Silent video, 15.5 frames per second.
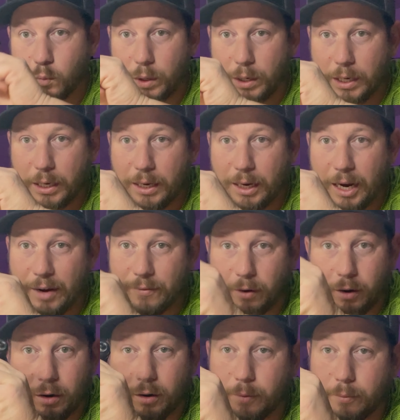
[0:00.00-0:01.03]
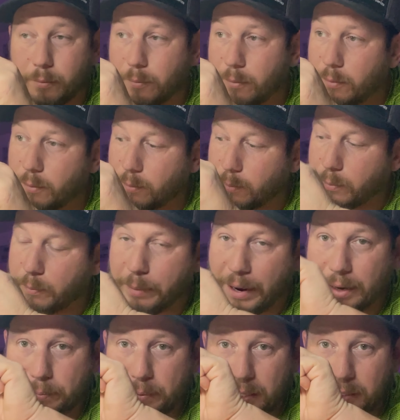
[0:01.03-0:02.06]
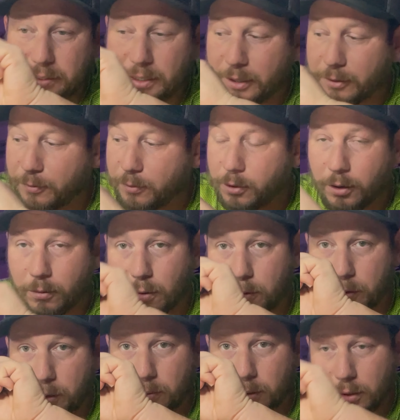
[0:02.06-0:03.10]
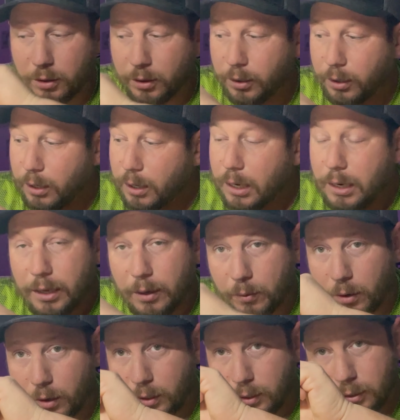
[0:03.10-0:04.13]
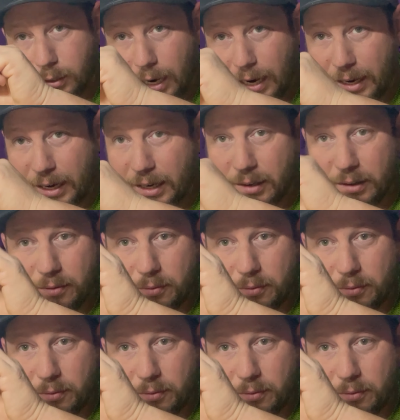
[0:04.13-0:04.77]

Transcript: We have our back piece here for our rotary roller that we're going to slide in.